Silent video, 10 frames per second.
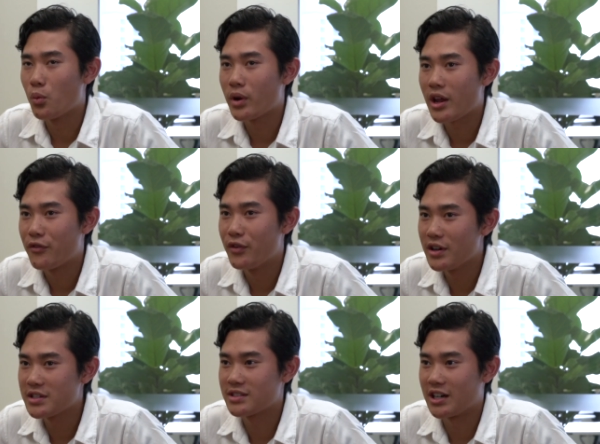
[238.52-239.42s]
when I
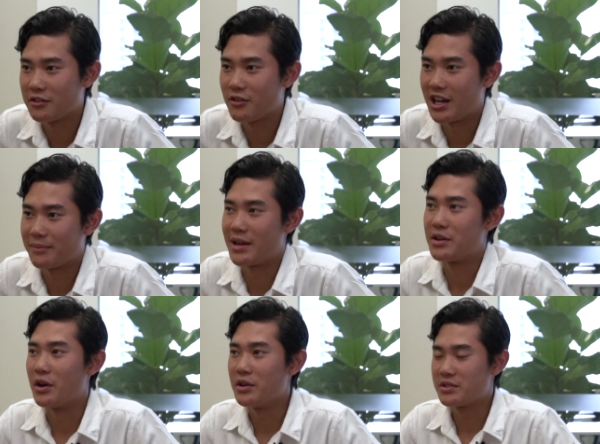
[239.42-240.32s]
first started writing my
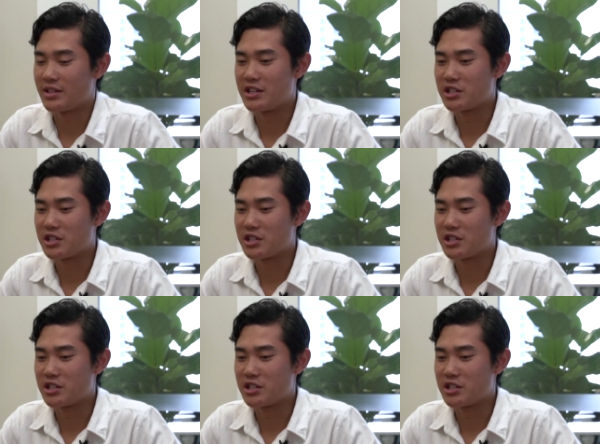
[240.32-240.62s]
notes, I